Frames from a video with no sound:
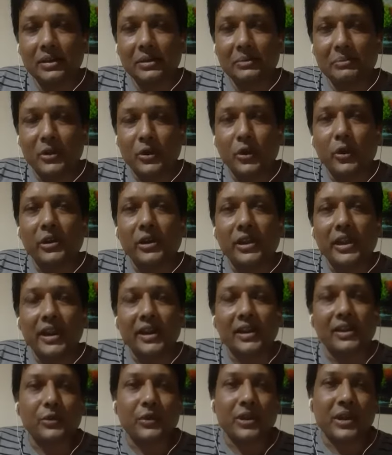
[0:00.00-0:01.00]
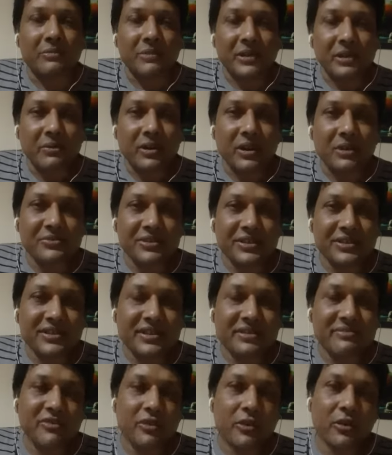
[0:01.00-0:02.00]
Beyond that, we have developed
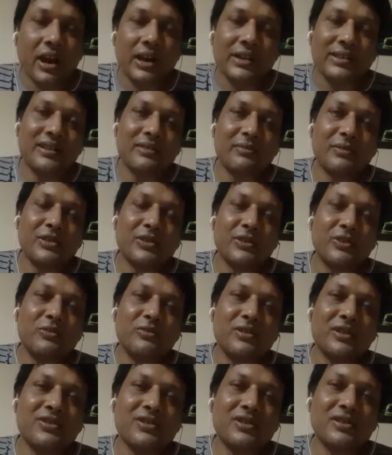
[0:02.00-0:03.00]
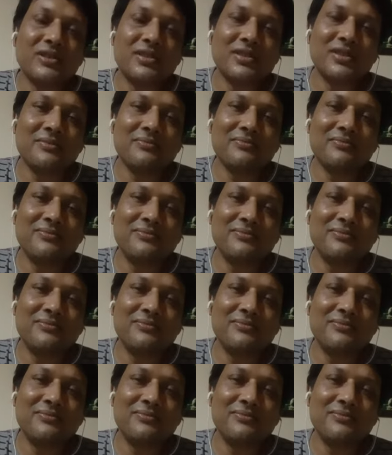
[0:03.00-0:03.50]
system for Hyderabad University.